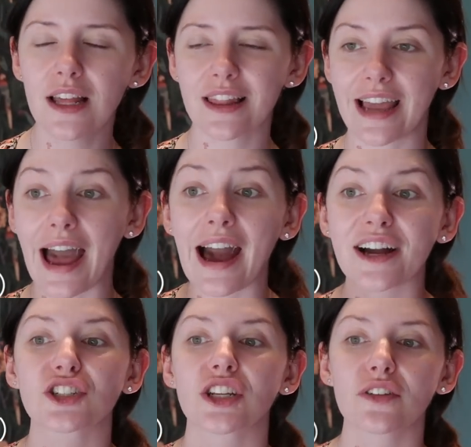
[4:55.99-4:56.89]
like
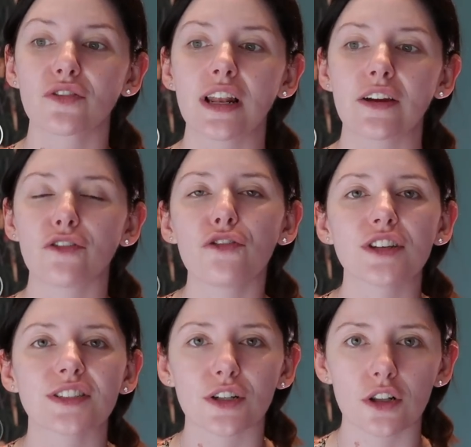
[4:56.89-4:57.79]
actually feeling
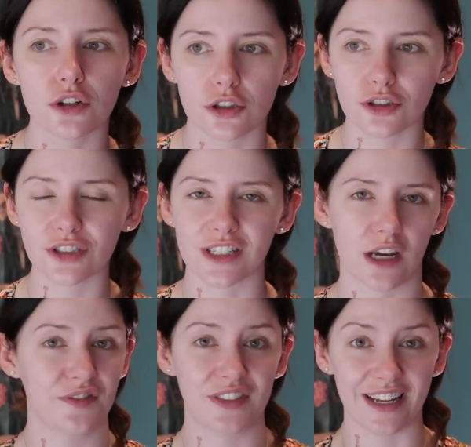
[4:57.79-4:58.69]
physical urges to
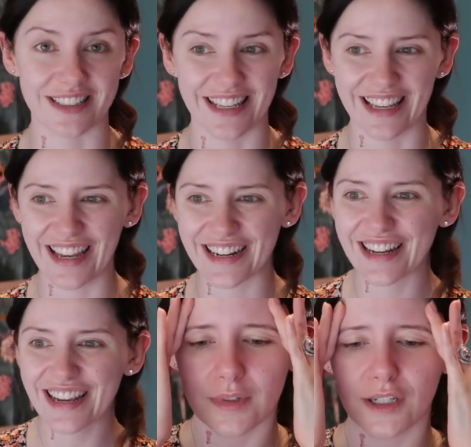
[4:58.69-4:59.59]
have sex again.